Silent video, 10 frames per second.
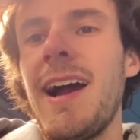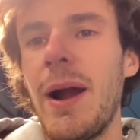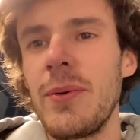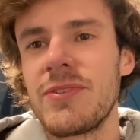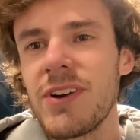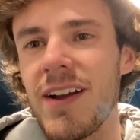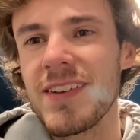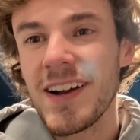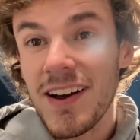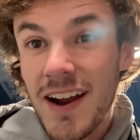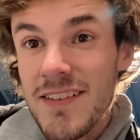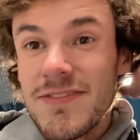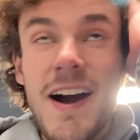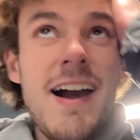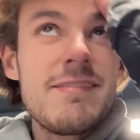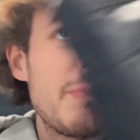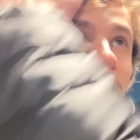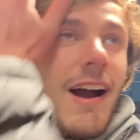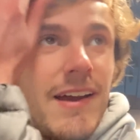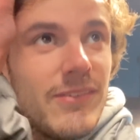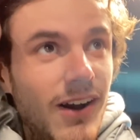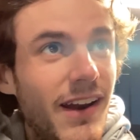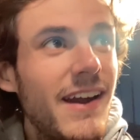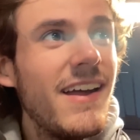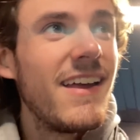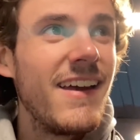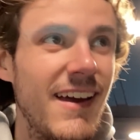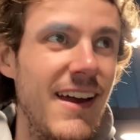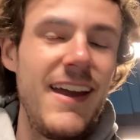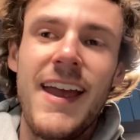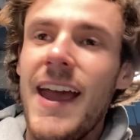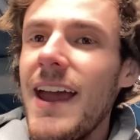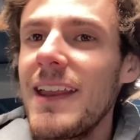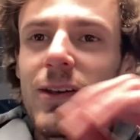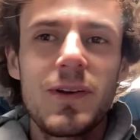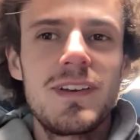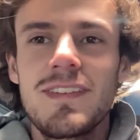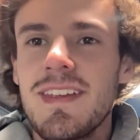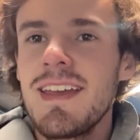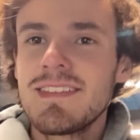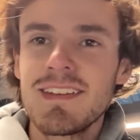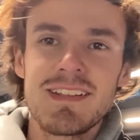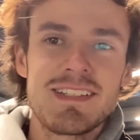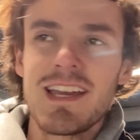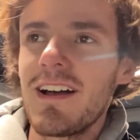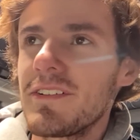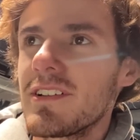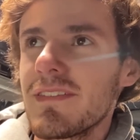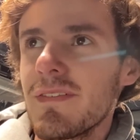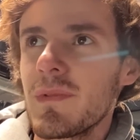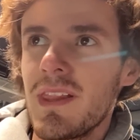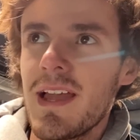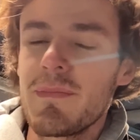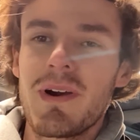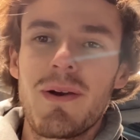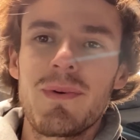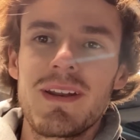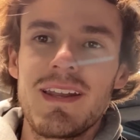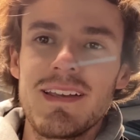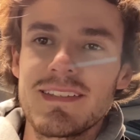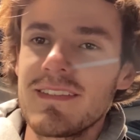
I was driving on I-5 behind one and you can just instantly tell just from the light bar what it is.